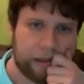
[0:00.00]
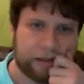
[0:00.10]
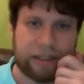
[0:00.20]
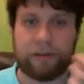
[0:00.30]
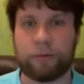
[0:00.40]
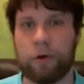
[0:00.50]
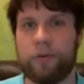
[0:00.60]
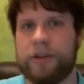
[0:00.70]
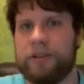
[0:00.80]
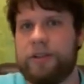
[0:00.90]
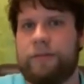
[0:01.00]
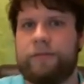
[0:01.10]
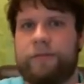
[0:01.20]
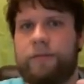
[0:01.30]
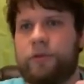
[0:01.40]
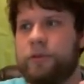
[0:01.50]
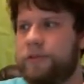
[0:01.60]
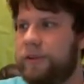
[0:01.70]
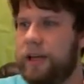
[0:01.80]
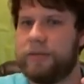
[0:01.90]
It's kind of appropriate since she throws
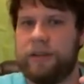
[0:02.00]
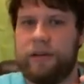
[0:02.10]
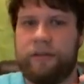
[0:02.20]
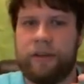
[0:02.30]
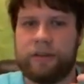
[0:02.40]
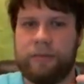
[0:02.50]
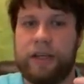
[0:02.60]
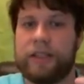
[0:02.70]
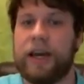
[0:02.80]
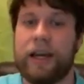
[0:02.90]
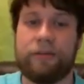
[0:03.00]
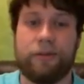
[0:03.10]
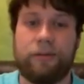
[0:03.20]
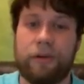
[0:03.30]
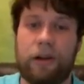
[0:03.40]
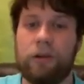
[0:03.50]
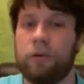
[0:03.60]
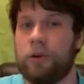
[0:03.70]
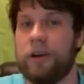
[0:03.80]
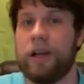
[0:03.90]
flames at everything she meets. I have to follow
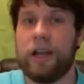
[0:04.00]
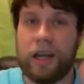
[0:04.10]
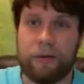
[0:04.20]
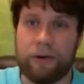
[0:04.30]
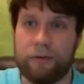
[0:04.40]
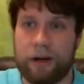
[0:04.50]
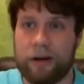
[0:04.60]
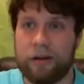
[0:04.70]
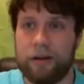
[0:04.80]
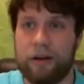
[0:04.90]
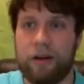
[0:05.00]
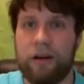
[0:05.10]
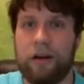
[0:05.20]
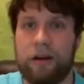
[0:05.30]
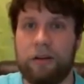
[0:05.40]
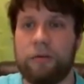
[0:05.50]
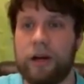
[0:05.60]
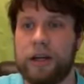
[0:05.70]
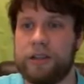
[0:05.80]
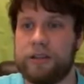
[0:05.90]
her everywhere.
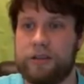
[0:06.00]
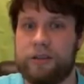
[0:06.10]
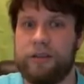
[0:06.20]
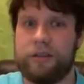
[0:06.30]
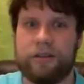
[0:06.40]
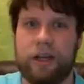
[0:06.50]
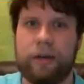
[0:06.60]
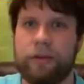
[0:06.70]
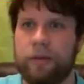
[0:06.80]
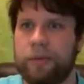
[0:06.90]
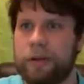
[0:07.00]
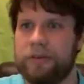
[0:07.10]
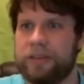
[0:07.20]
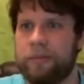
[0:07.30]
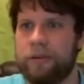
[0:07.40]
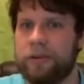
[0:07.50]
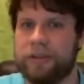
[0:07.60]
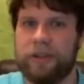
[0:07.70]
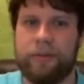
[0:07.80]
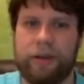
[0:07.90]
Otherwise, she's liable to blow someone or
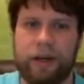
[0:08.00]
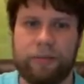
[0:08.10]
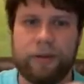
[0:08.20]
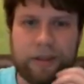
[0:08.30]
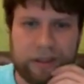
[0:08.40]
something up.